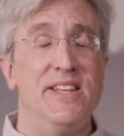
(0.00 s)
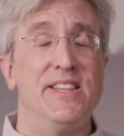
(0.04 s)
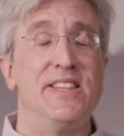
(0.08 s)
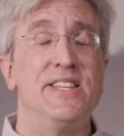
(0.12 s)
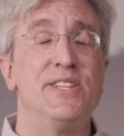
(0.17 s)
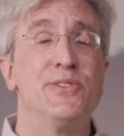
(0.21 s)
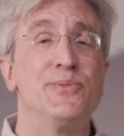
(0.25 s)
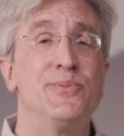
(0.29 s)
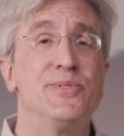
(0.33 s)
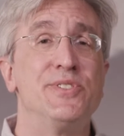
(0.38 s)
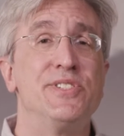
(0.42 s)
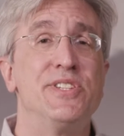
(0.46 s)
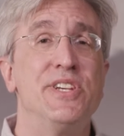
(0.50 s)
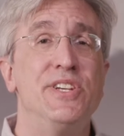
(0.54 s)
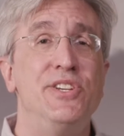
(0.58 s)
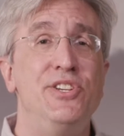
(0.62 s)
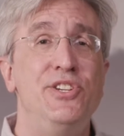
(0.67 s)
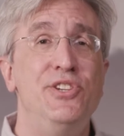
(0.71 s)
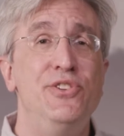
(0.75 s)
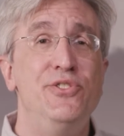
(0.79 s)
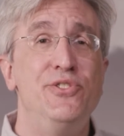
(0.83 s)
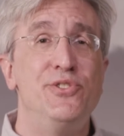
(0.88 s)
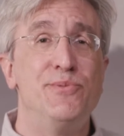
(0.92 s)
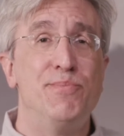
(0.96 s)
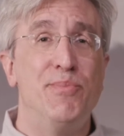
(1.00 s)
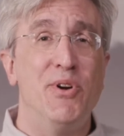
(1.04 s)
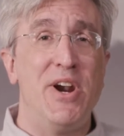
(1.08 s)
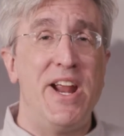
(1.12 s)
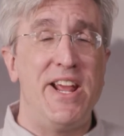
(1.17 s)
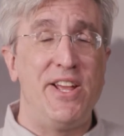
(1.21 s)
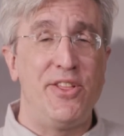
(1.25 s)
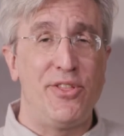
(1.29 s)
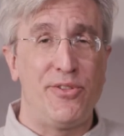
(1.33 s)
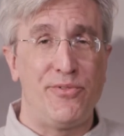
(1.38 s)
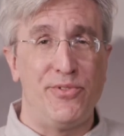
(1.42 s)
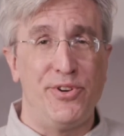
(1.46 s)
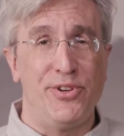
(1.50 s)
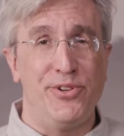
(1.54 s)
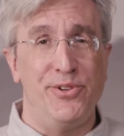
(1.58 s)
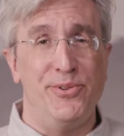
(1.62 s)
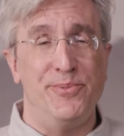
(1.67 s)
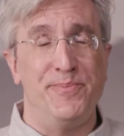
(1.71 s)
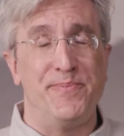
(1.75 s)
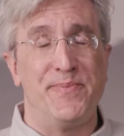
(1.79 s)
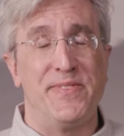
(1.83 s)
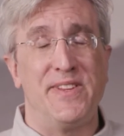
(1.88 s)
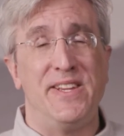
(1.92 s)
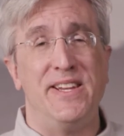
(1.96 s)
This was a huge breakthrough,
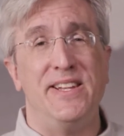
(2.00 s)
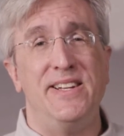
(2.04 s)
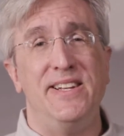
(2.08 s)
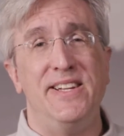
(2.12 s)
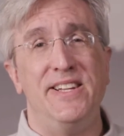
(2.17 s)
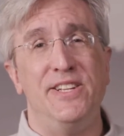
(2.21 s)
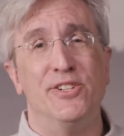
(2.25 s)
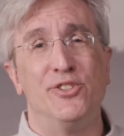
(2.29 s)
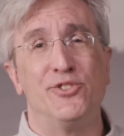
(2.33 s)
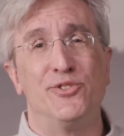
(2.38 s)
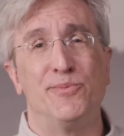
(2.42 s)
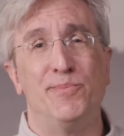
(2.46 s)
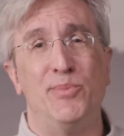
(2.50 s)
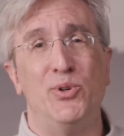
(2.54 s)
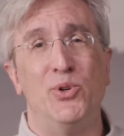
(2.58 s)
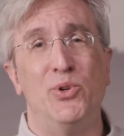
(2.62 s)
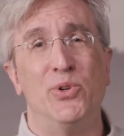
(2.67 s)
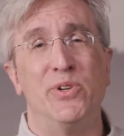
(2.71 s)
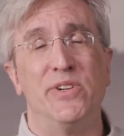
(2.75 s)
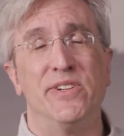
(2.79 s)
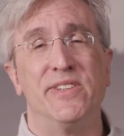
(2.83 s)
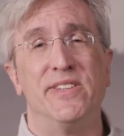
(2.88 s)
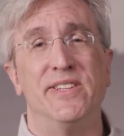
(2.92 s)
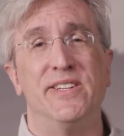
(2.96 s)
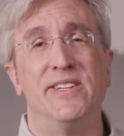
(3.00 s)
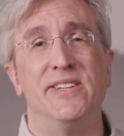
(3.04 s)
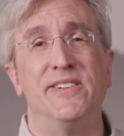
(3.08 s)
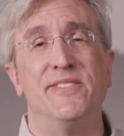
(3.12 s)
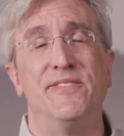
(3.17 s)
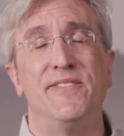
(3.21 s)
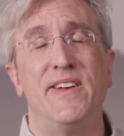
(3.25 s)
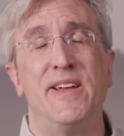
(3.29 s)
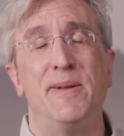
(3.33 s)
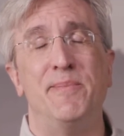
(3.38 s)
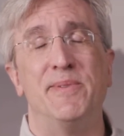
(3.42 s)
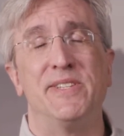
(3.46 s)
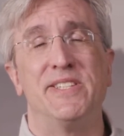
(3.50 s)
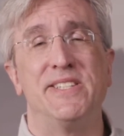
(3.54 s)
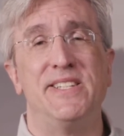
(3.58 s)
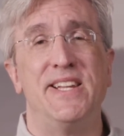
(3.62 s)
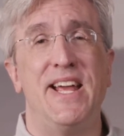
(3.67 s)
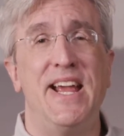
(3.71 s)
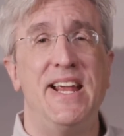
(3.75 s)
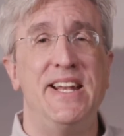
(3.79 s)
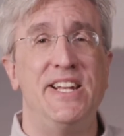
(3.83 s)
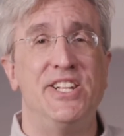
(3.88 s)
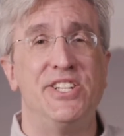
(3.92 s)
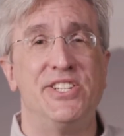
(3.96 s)
and Niels Bohr, the famous
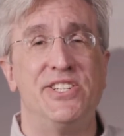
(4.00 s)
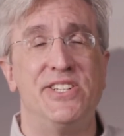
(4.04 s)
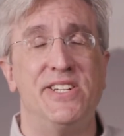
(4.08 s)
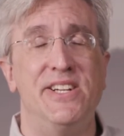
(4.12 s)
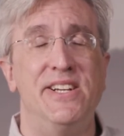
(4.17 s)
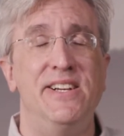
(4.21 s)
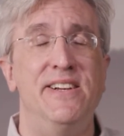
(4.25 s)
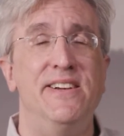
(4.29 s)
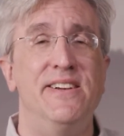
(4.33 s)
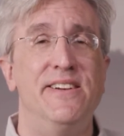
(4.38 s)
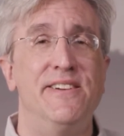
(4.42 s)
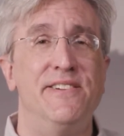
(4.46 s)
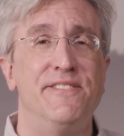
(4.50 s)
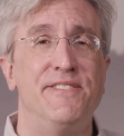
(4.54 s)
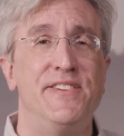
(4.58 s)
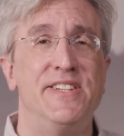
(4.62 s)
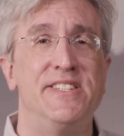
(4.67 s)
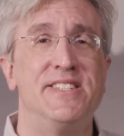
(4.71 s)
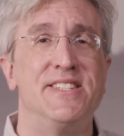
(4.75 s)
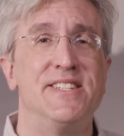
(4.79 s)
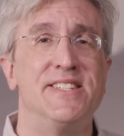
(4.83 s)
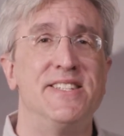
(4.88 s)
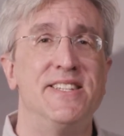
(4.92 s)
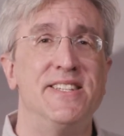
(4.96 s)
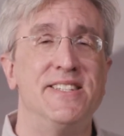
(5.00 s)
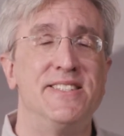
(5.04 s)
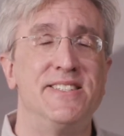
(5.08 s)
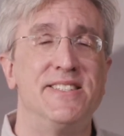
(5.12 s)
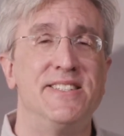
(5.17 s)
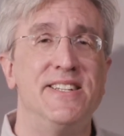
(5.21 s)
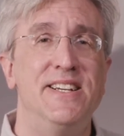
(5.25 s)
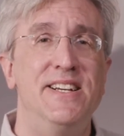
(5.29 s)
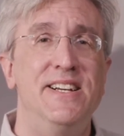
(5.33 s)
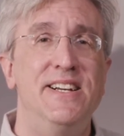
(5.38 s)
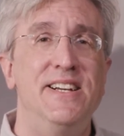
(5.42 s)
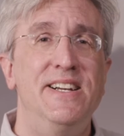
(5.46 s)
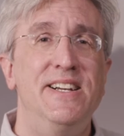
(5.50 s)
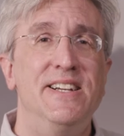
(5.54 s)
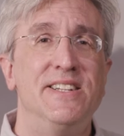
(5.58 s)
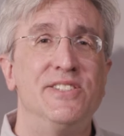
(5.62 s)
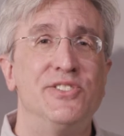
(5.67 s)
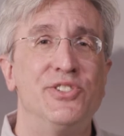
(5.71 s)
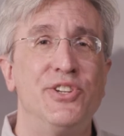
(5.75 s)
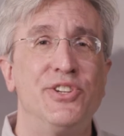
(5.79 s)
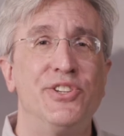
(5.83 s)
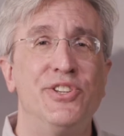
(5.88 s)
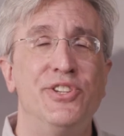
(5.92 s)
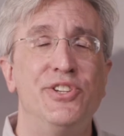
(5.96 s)
Danish physicist,
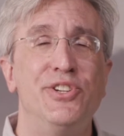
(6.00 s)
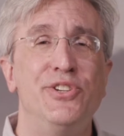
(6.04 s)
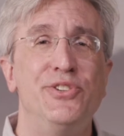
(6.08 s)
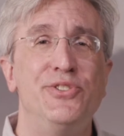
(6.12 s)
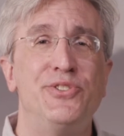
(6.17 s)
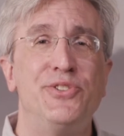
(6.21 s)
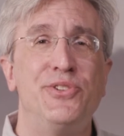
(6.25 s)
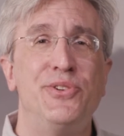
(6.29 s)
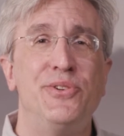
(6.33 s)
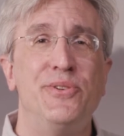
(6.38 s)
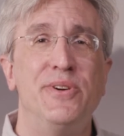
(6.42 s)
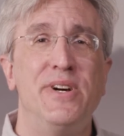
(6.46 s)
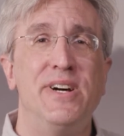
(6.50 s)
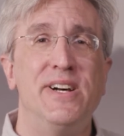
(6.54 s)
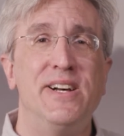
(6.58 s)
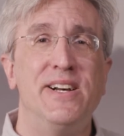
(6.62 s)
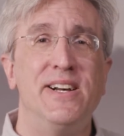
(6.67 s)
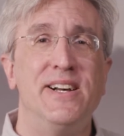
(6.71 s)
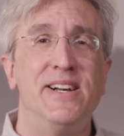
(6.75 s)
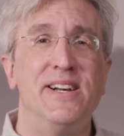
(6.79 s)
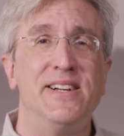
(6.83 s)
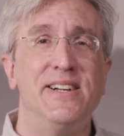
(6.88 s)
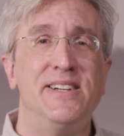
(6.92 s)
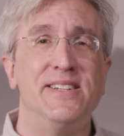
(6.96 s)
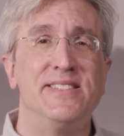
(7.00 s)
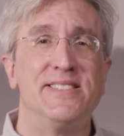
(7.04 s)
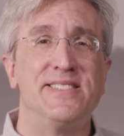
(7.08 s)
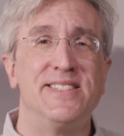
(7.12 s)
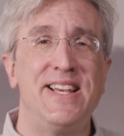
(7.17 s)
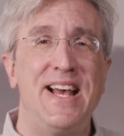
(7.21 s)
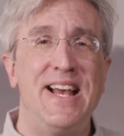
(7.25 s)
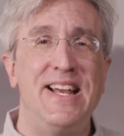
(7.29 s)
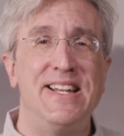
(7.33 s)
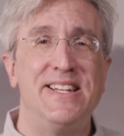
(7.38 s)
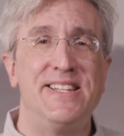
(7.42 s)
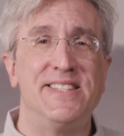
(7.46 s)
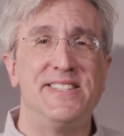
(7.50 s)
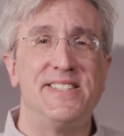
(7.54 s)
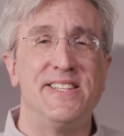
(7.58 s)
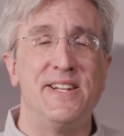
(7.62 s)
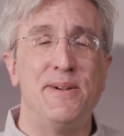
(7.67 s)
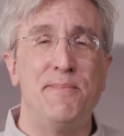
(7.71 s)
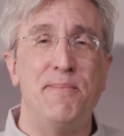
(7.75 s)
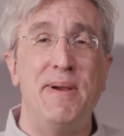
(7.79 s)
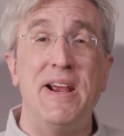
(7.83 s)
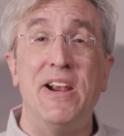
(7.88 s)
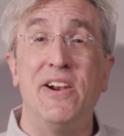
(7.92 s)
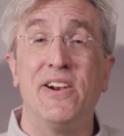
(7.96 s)
took the news to scientists in
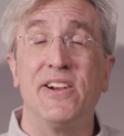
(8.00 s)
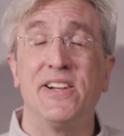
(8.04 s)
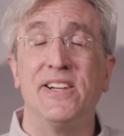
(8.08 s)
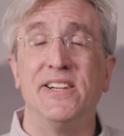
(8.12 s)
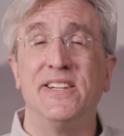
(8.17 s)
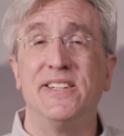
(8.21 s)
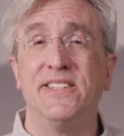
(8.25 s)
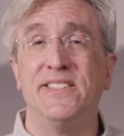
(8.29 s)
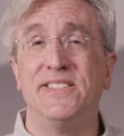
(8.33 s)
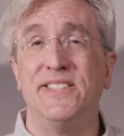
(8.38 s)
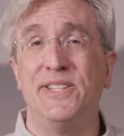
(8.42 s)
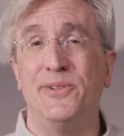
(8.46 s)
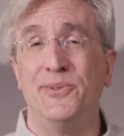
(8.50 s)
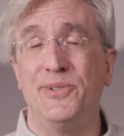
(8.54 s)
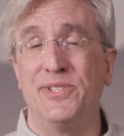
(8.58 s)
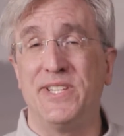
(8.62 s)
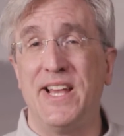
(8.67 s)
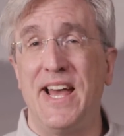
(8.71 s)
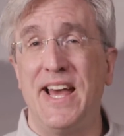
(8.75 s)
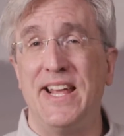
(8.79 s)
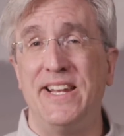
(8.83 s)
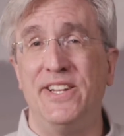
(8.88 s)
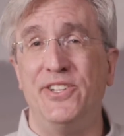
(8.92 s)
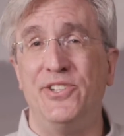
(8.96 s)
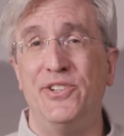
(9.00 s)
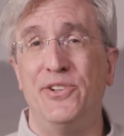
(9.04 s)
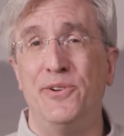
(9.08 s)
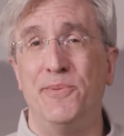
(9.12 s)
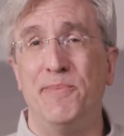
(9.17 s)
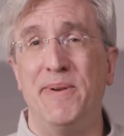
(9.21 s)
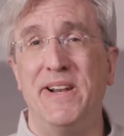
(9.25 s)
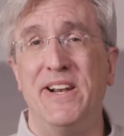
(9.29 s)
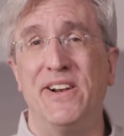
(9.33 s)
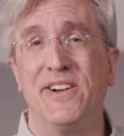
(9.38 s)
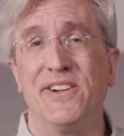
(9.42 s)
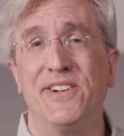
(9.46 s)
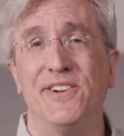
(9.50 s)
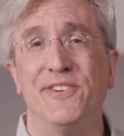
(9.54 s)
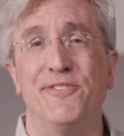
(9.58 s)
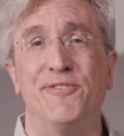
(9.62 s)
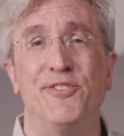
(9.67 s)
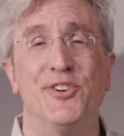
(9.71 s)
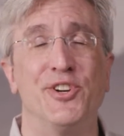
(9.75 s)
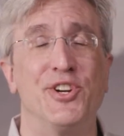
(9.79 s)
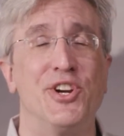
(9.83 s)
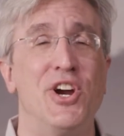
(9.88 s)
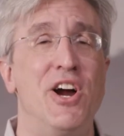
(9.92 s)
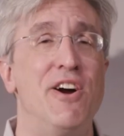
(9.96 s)
America, because he was headed to America
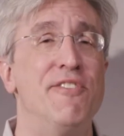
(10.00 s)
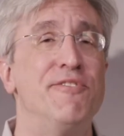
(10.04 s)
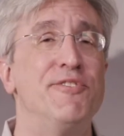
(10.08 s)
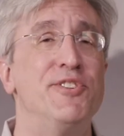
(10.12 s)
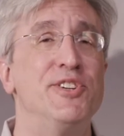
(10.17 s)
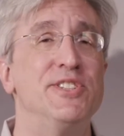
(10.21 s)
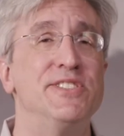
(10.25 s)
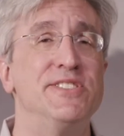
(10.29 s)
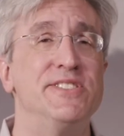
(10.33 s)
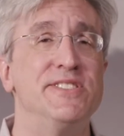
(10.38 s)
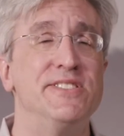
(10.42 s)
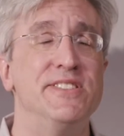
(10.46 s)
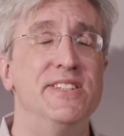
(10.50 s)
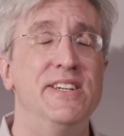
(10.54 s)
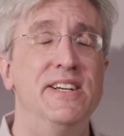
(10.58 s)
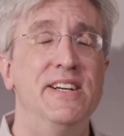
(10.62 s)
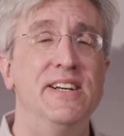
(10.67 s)
for a conference,